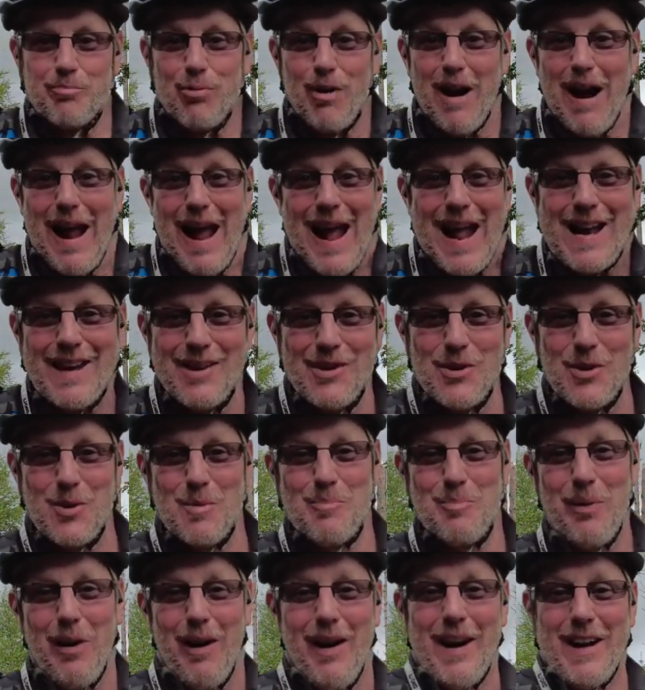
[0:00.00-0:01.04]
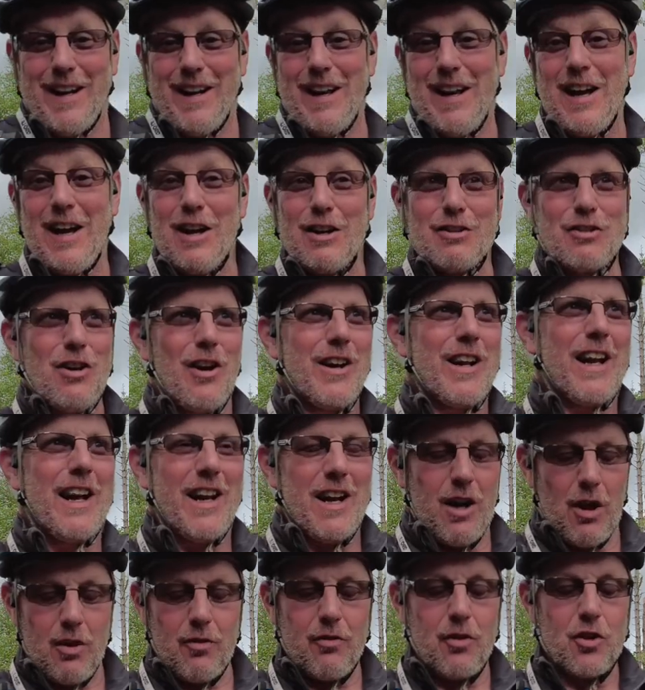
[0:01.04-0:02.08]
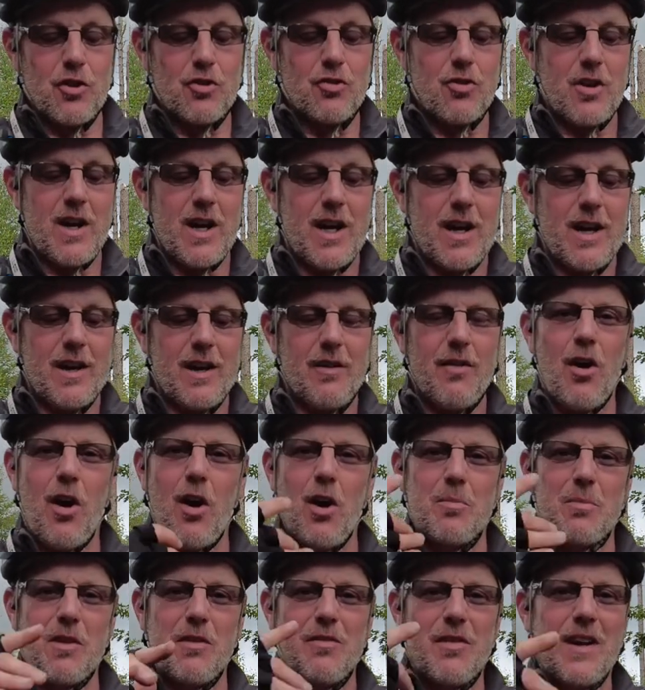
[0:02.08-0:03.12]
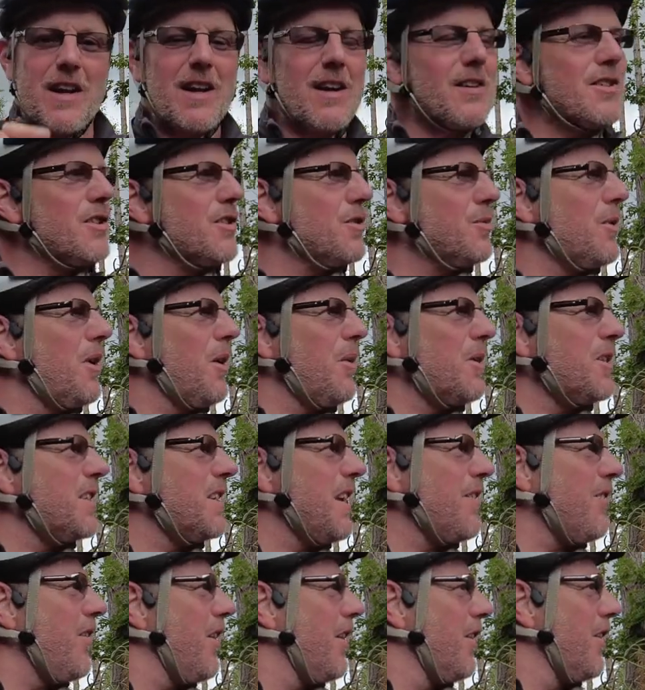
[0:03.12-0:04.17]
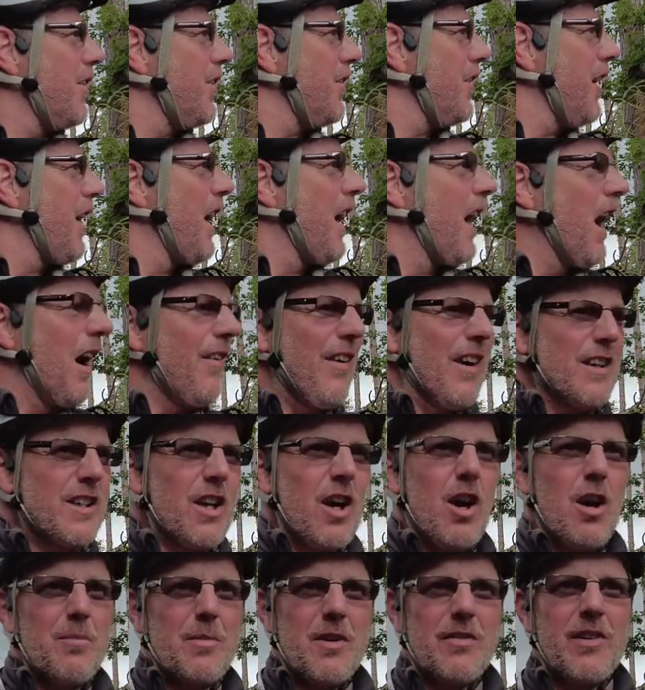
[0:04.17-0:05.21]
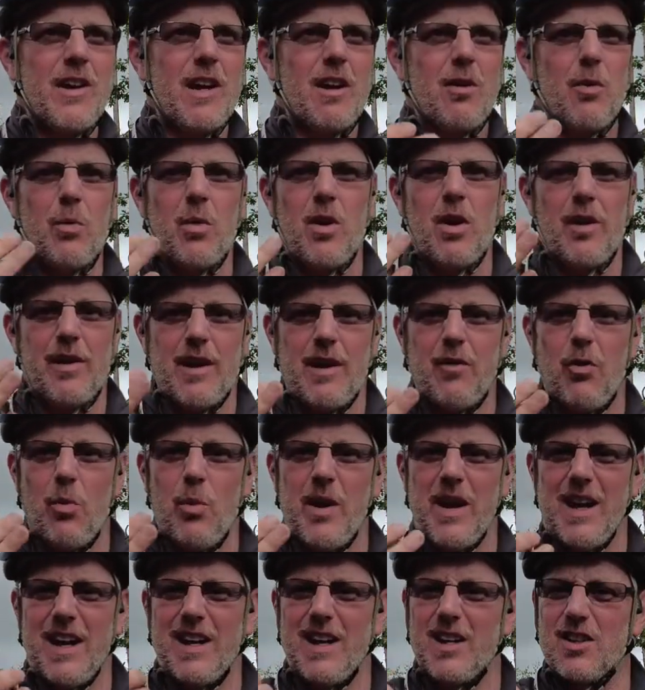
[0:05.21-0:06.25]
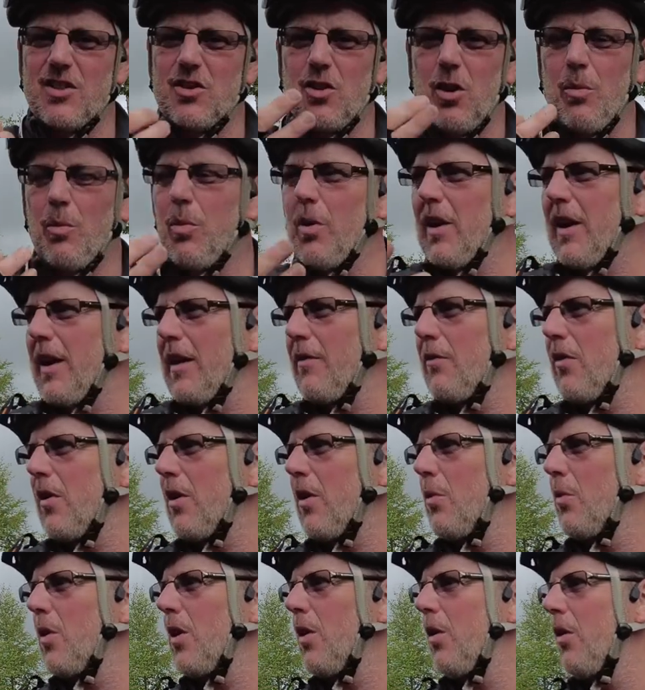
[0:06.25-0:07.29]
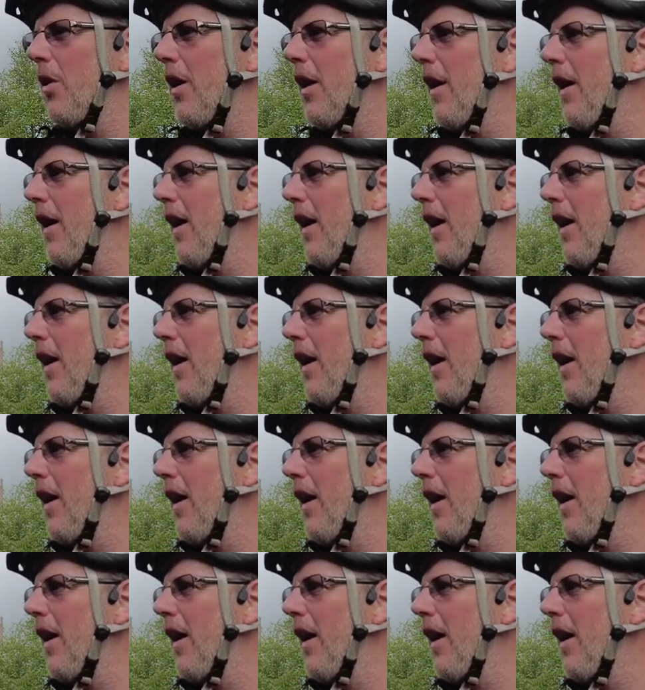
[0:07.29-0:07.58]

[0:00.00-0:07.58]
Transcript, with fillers: brand new bike, trying to get it over a tree, and I've hurt my fingers as well, which is never good. I've actually hurt my finger at work the other week and it's not playing very well.